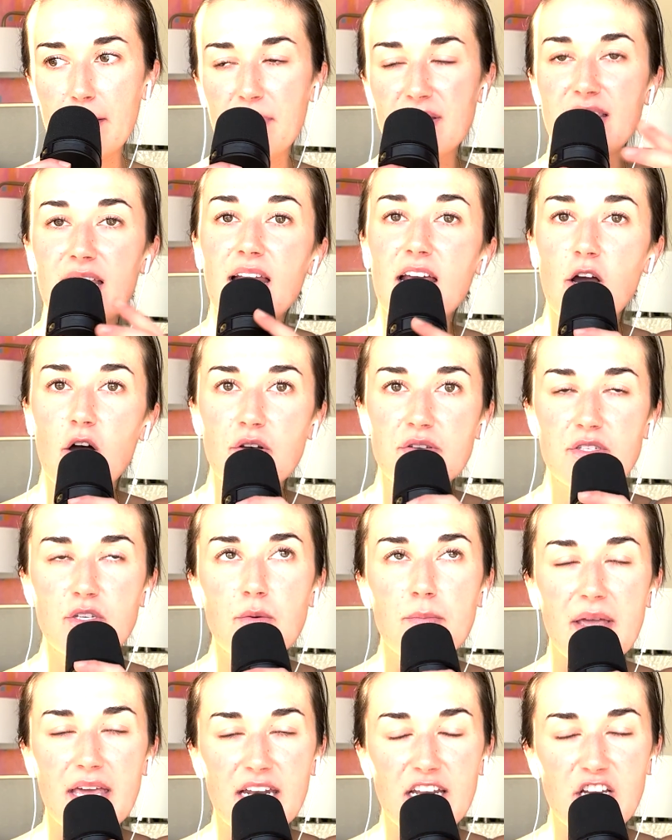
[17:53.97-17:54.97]
But then I also
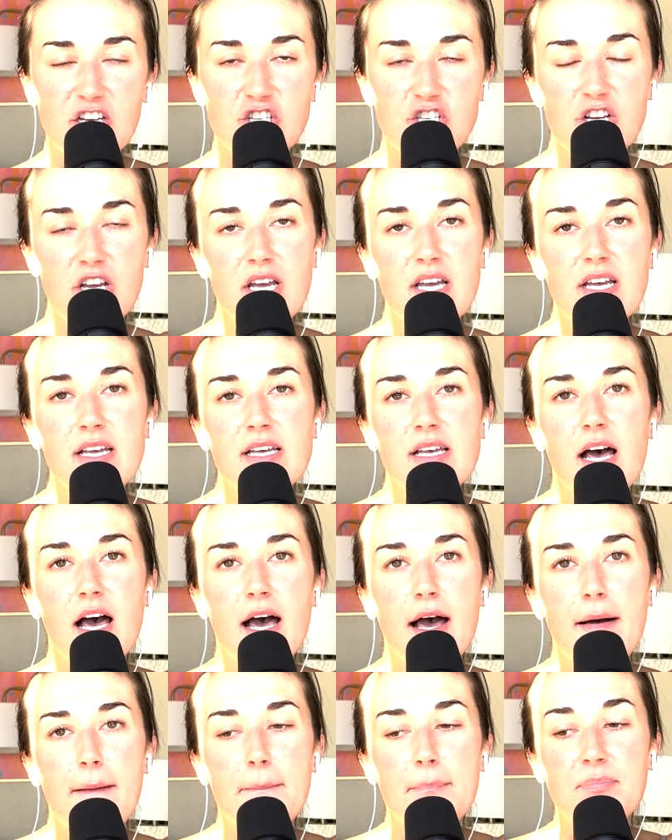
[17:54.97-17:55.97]
manage
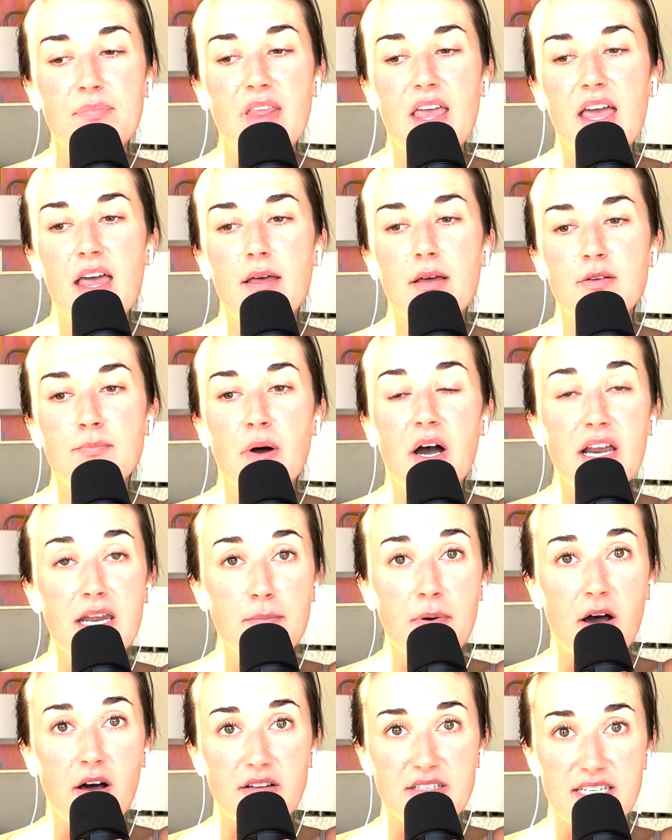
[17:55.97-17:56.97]
Body
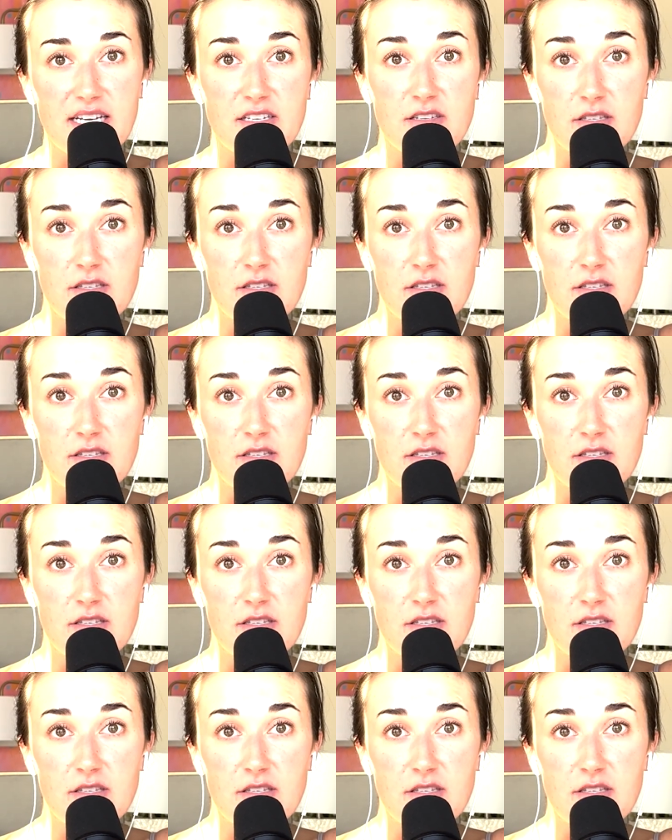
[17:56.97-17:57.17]
Politics,